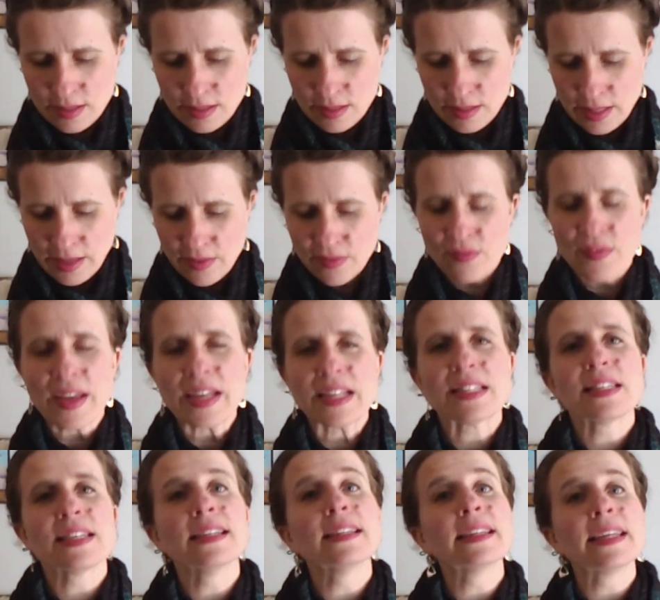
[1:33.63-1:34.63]
like
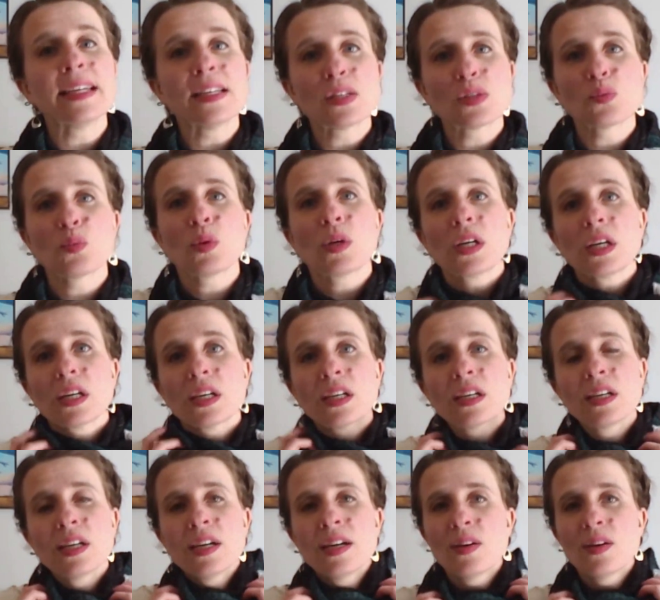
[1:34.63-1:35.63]
fancy lace
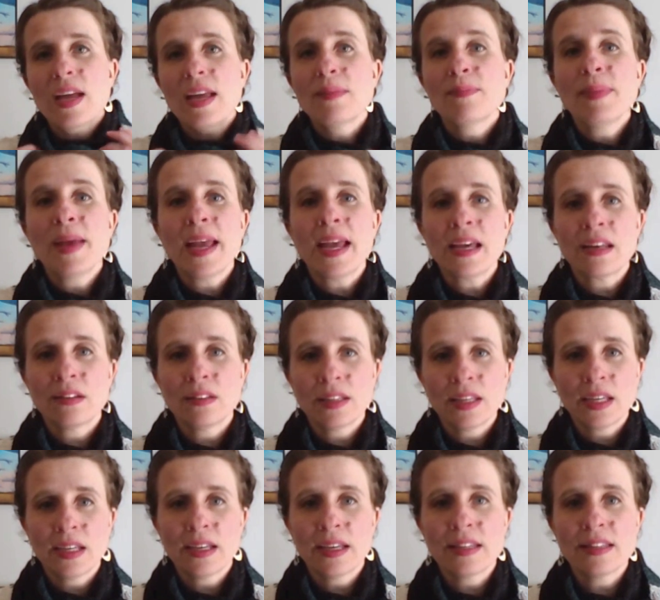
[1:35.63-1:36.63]
work and
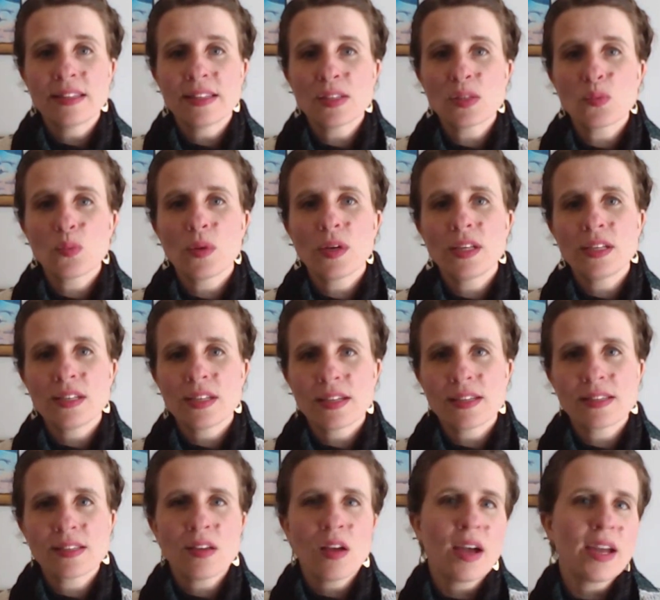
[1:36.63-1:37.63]
paneling, and this one
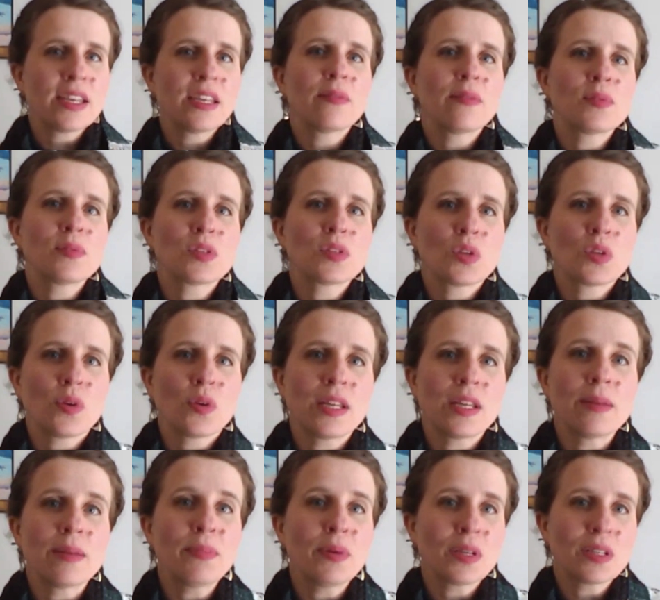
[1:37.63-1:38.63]
does kind of obscure it.
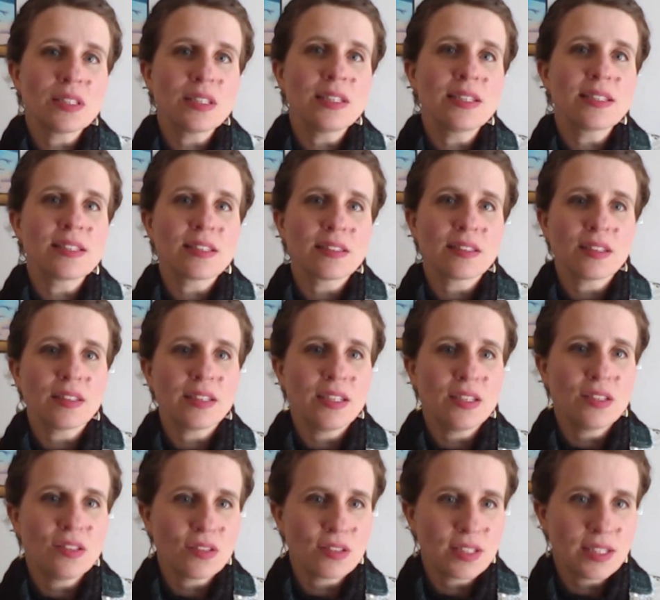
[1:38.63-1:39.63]
In person, it's a little
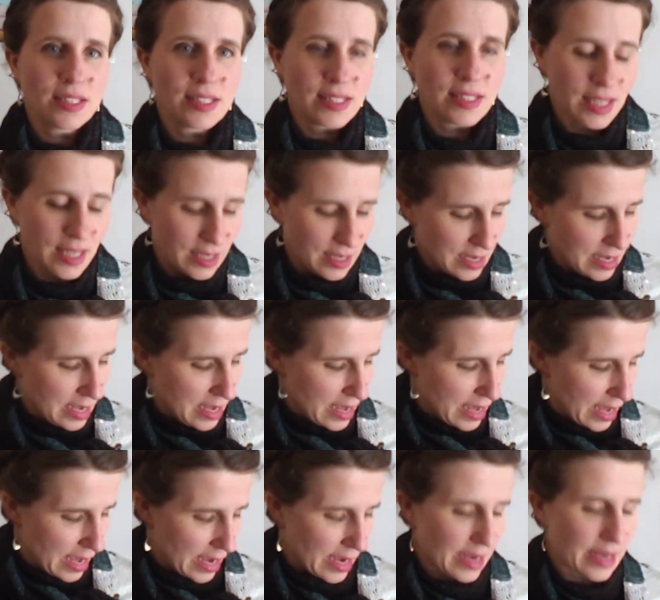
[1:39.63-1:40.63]
easier to see,
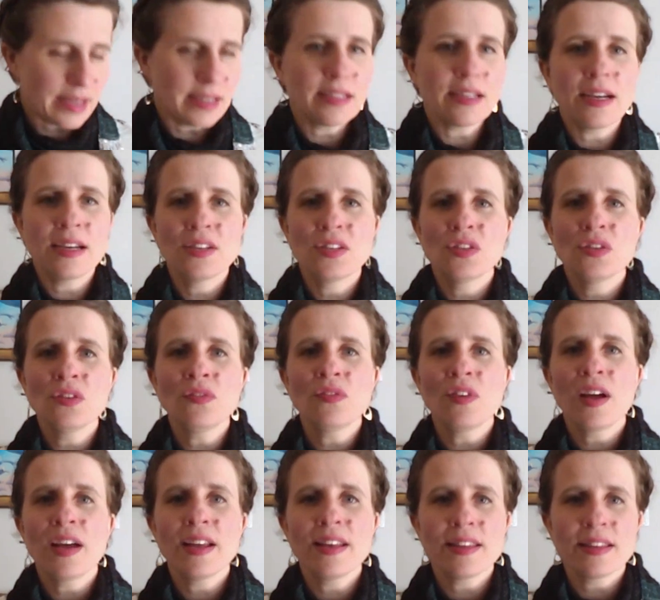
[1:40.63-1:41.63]
and I do
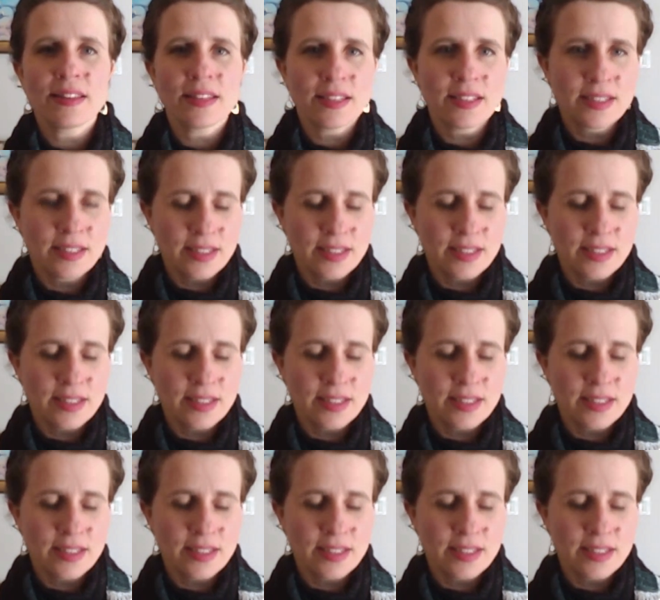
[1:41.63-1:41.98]
find that